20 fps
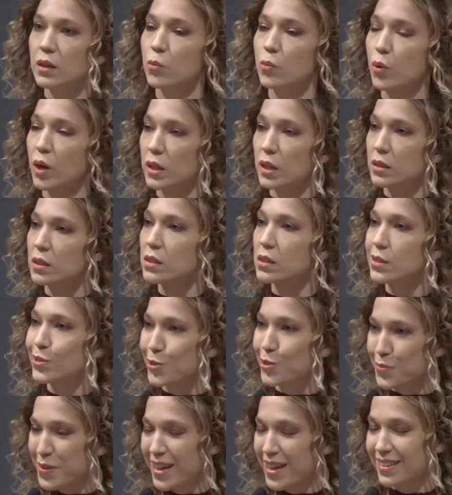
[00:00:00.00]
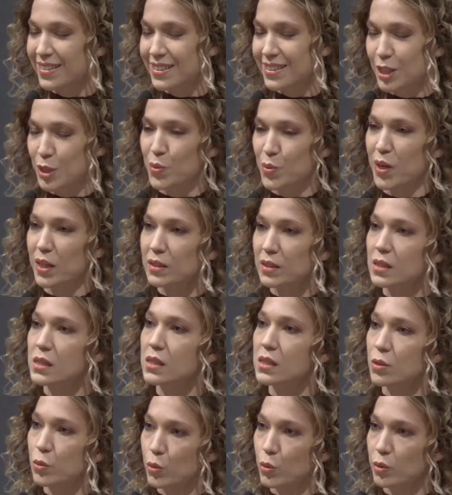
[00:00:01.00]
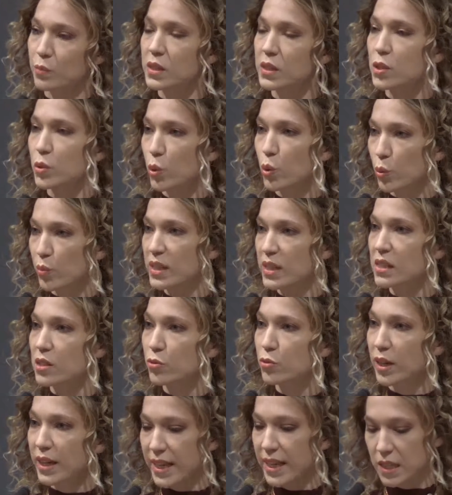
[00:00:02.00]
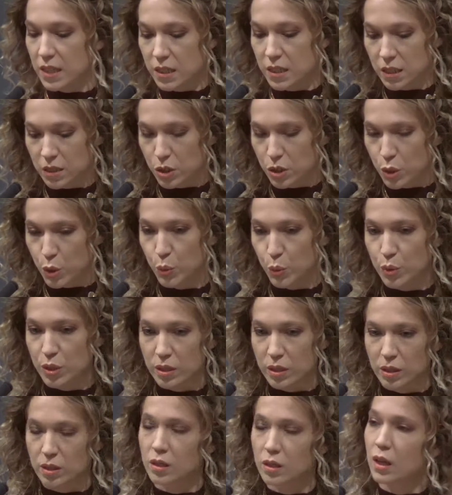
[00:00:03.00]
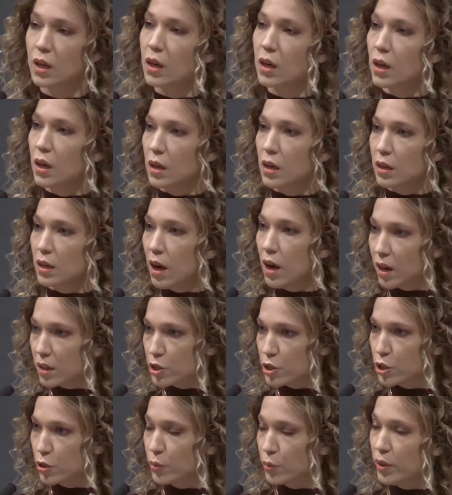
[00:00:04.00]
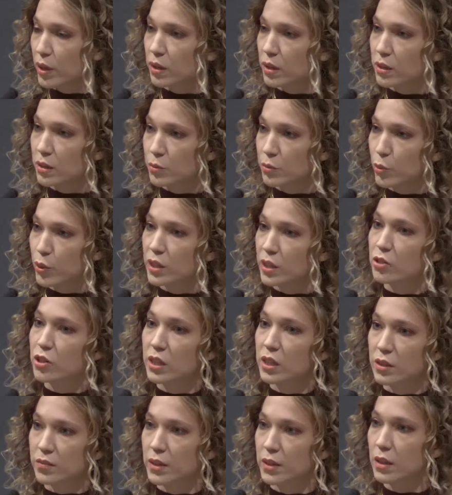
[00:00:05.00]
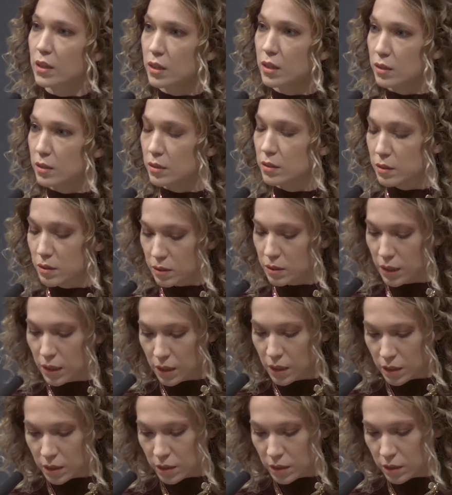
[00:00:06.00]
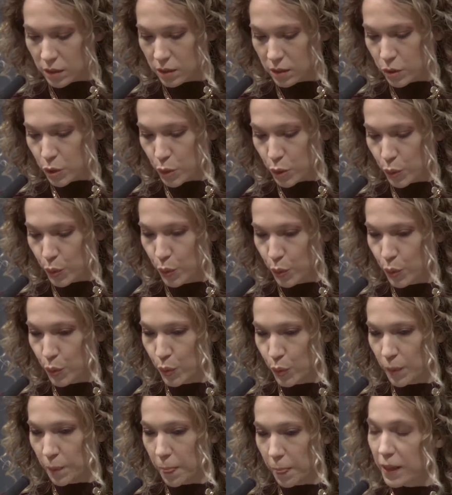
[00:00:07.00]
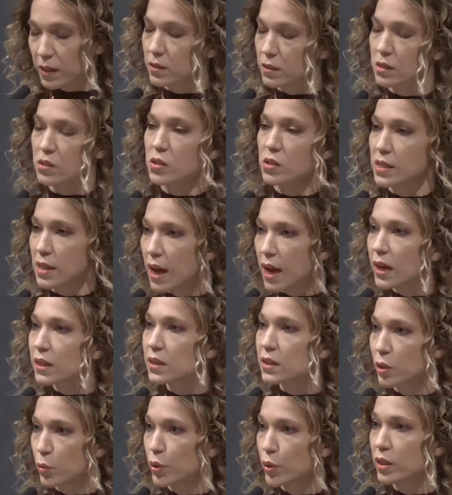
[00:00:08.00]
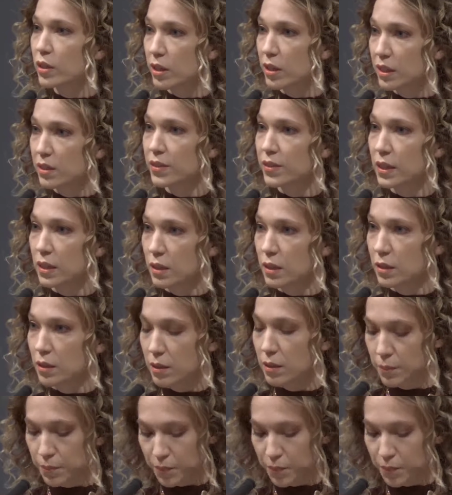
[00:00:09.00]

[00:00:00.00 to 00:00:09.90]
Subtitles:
what is normality, what is norm is always related to the culture we are living in, to the society we are living in.